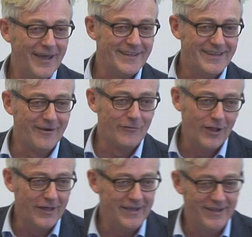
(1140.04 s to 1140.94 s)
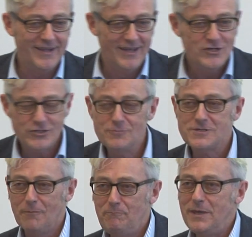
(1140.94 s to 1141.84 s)
liked her really. She
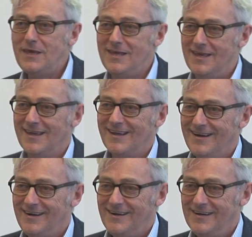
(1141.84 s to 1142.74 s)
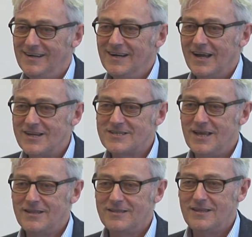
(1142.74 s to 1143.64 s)
was a bee. And I
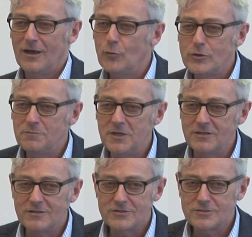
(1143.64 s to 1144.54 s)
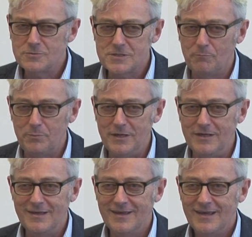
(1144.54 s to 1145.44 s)
said, "What do you mean she was a
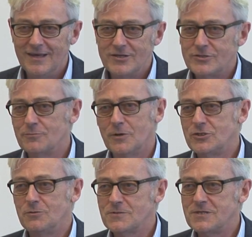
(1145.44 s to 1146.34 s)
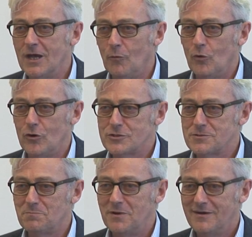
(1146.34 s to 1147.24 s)
bee?" She said, "Well, she wasn't a
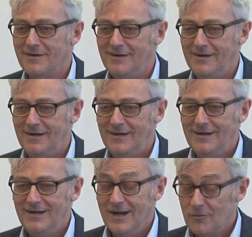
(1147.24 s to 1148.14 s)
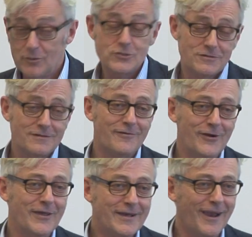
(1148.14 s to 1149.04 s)
wasp," which
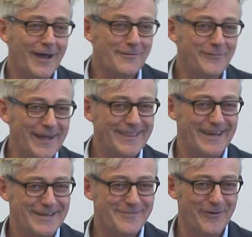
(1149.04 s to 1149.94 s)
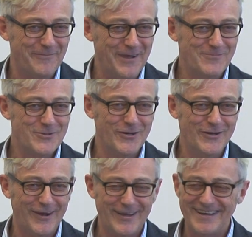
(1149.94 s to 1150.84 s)
really clarified things for me. I'm sure
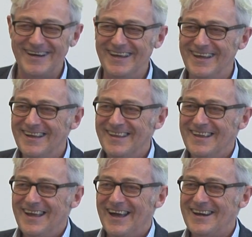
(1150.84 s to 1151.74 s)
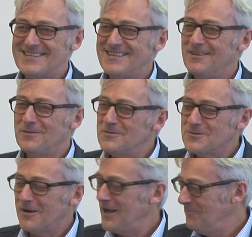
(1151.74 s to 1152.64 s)
you'll agree. And I said,
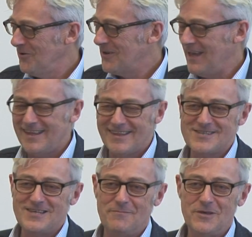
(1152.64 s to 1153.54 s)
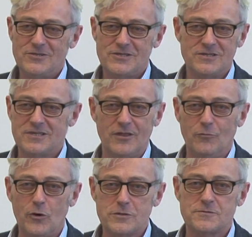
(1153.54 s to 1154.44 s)
"Sorry, I'm not getting this, Amy." She says, "The
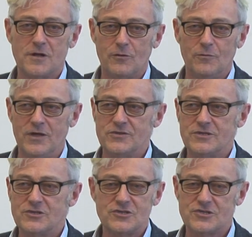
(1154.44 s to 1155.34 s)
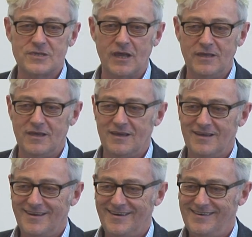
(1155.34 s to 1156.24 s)
wasps are the ones that just sting you.
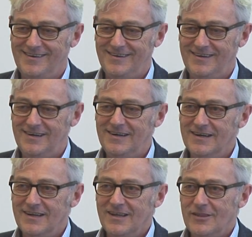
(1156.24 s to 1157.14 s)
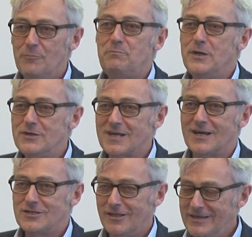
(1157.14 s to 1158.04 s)
The bees,
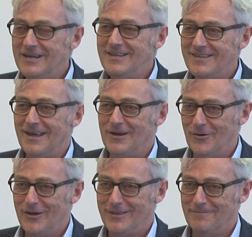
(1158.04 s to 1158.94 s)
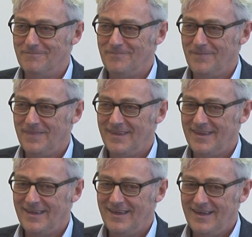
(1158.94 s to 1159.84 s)
actually, you need to annoy them."
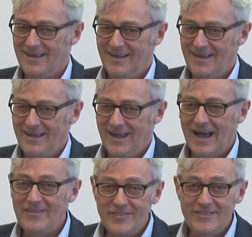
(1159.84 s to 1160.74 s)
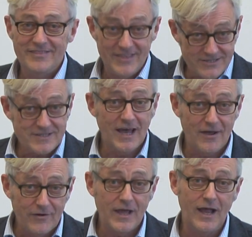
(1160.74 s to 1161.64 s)
And there's
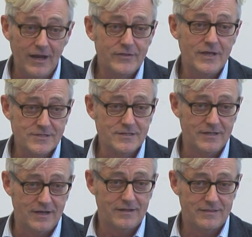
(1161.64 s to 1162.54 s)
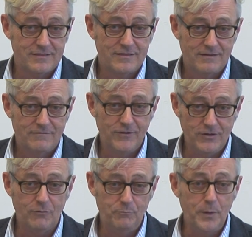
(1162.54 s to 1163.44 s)
that reality, isn't there, for
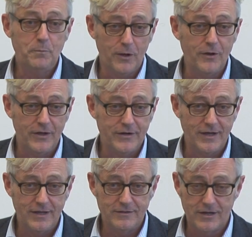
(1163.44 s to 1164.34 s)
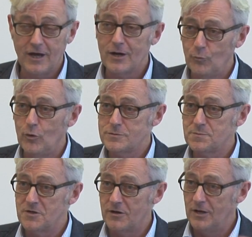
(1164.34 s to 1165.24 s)
young people out at night? There are
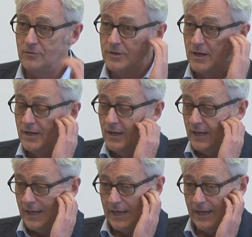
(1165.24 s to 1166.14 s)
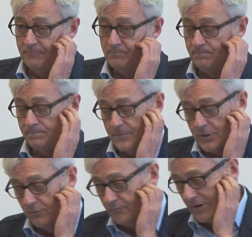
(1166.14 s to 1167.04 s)
wasps around. Good